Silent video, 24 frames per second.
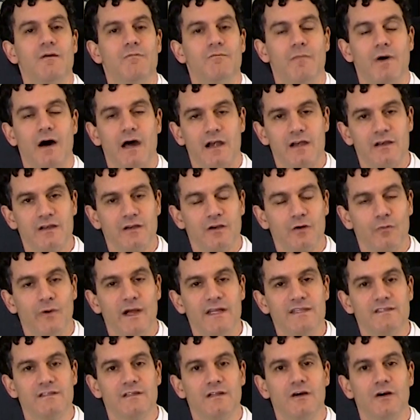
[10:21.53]
monitor your
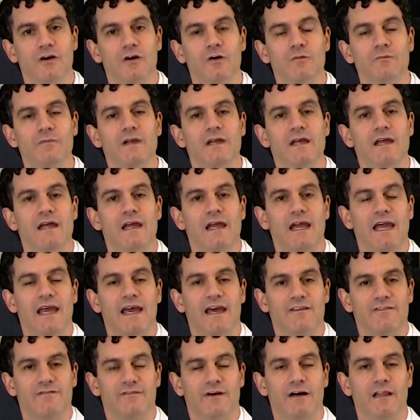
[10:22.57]
weights at home
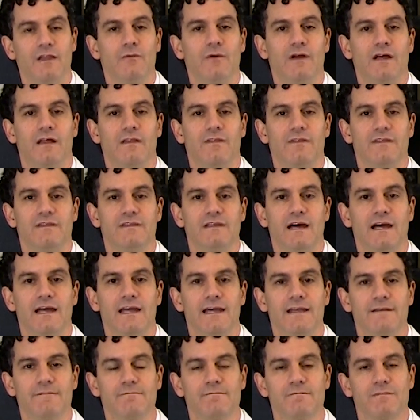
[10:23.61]
and follow a healthy
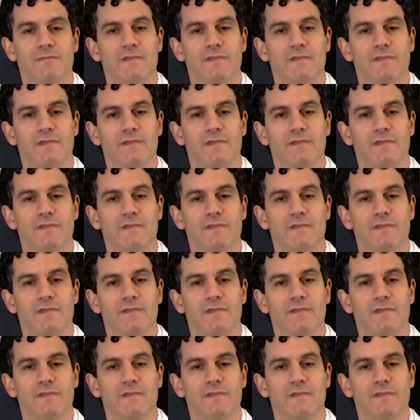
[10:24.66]
diet.